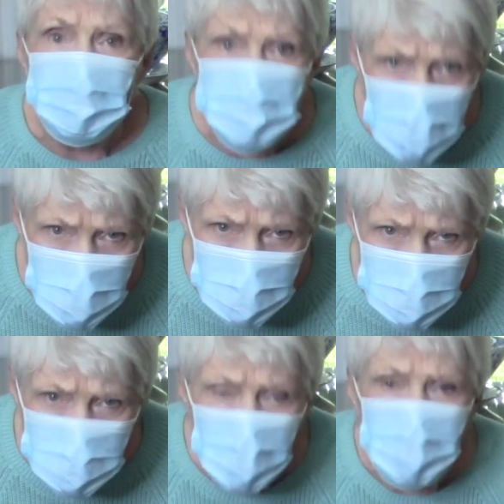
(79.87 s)

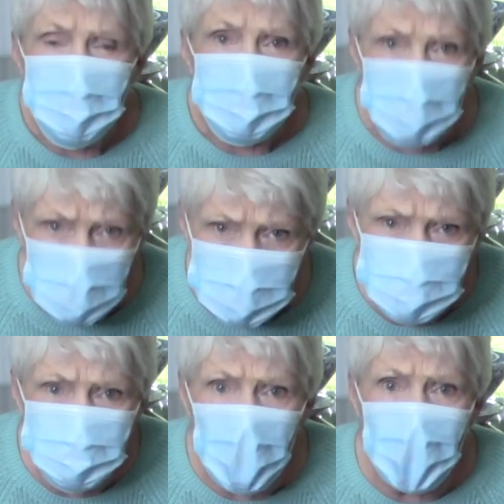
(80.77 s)
2, 3
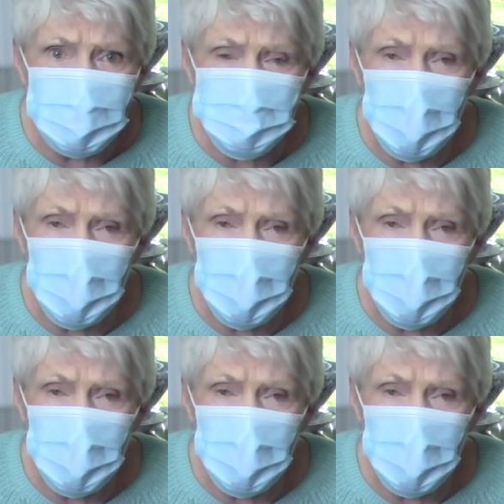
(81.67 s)
strikes,